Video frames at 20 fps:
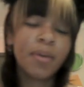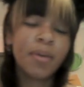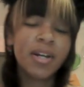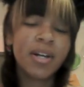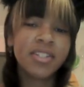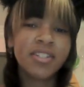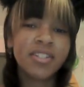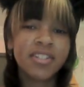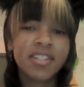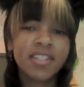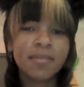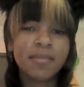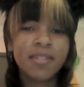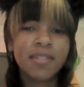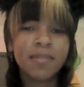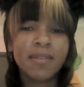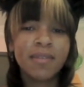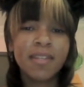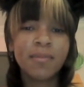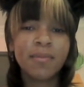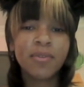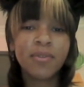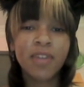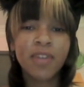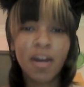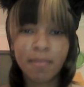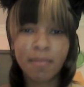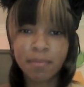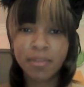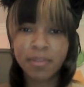Pawstar seems to be the
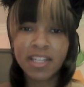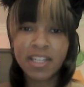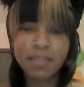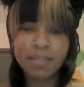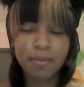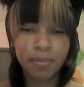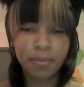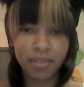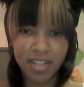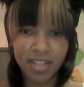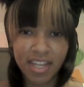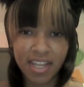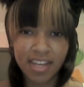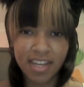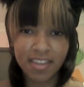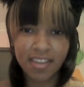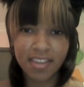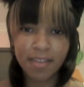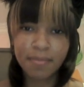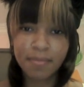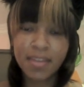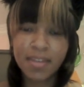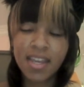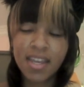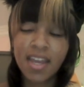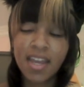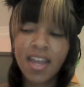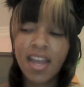most common place people are getting them.